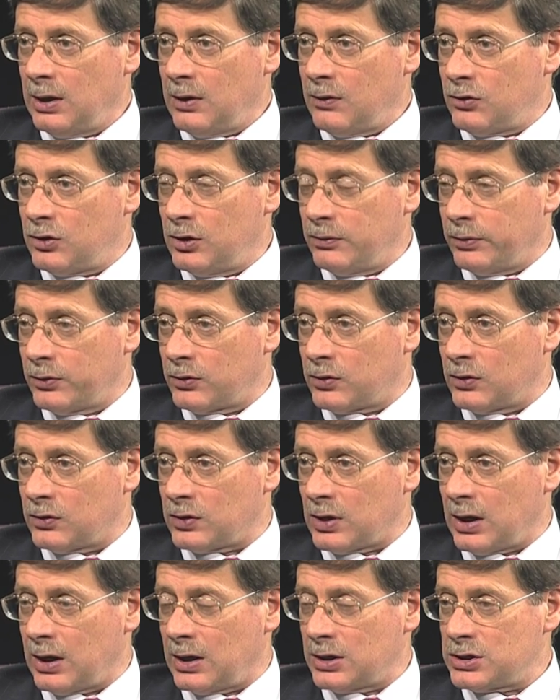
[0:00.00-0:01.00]
civil
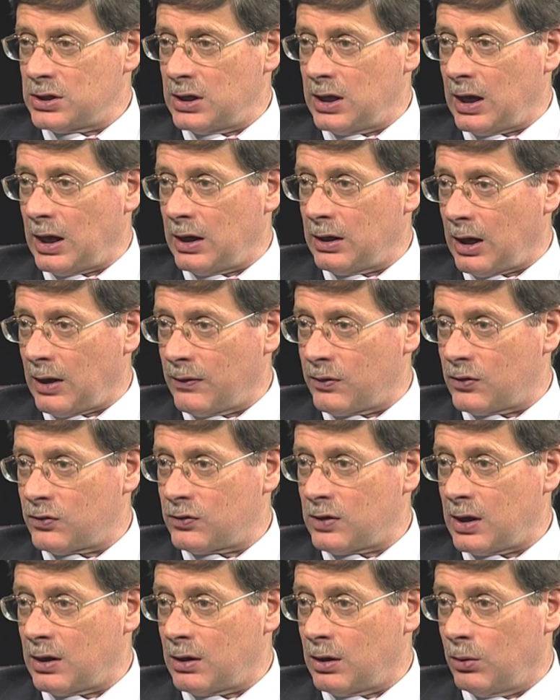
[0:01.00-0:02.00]
society and other
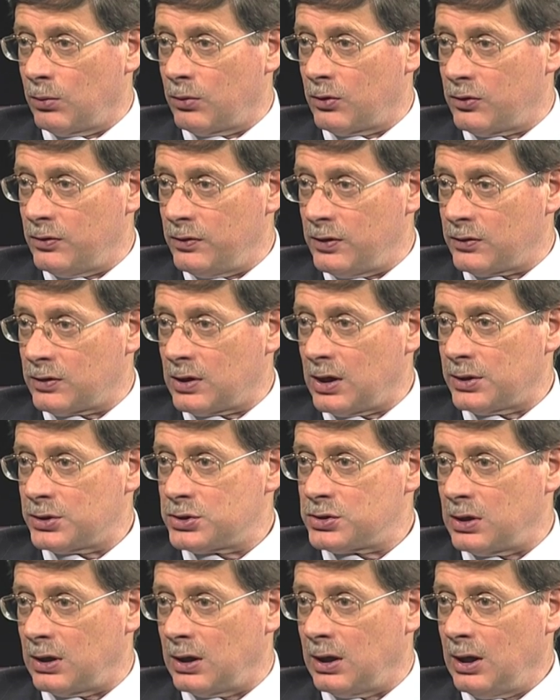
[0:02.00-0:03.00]
stakeholders in this
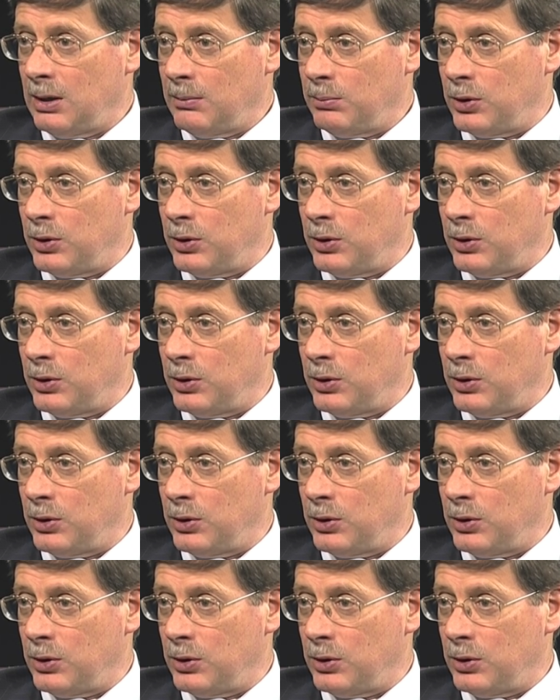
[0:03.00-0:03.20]
country,